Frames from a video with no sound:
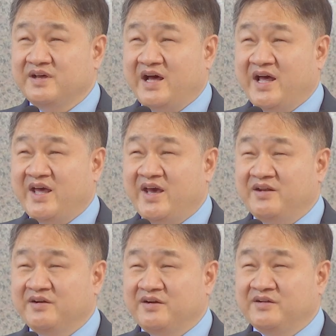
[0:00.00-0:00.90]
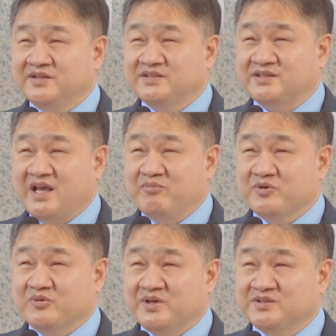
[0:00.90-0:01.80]
I had heard the same
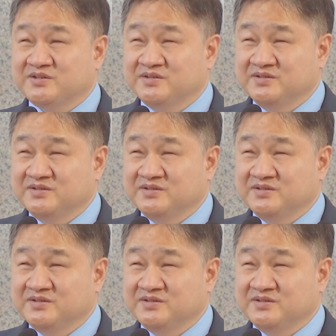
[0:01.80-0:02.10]
question.